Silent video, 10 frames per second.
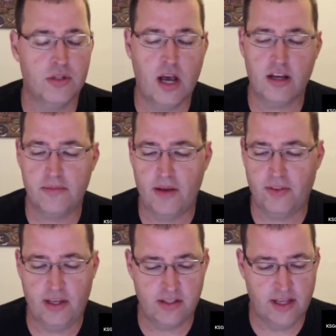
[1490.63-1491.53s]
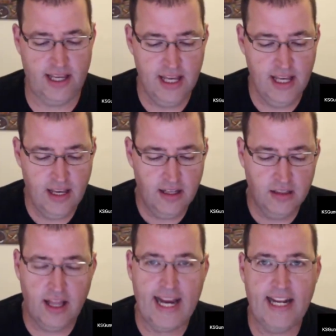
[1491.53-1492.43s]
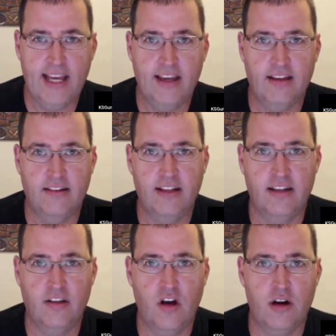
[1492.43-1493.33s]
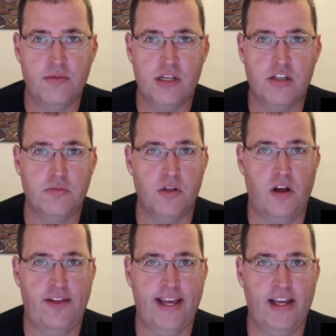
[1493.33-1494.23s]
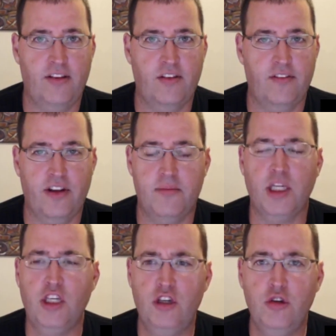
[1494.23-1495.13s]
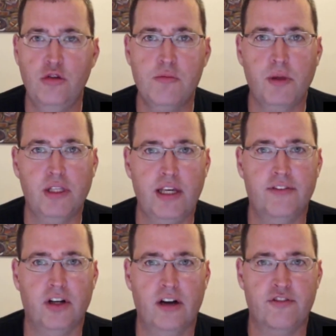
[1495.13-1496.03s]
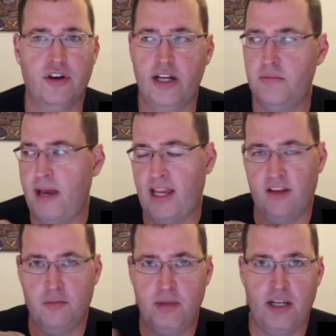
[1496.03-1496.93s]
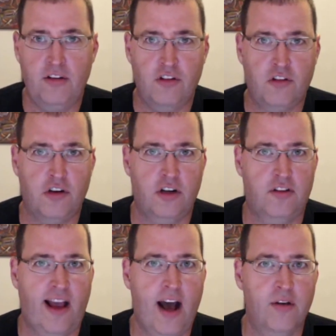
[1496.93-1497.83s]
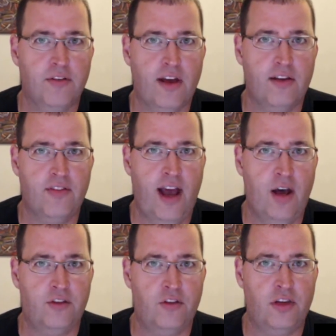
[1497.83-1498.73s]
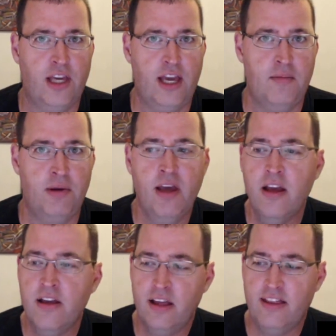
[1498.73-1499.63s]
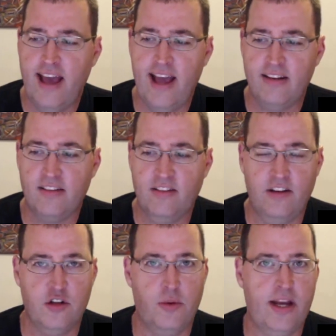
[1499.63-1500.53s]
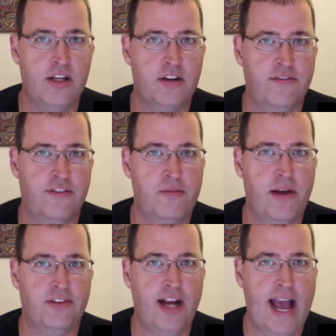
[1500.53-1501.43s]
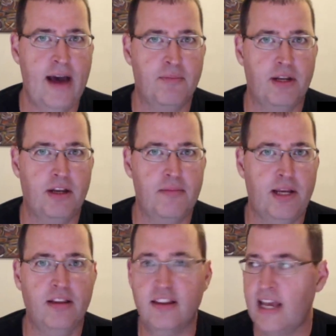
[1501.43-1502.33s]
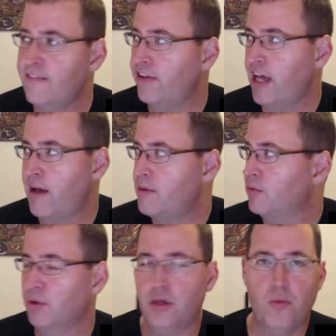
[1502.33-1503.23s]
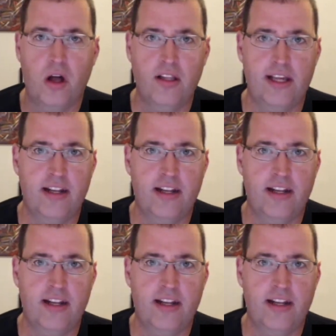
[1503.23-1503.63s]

talking about things like lighting and alarm systems and all that kind of stuff. And I'm a huge believer of trying to make as many deterrents outside of the house to keep that situation from ever happening. I mean, thankfully, I'm in a really well-lit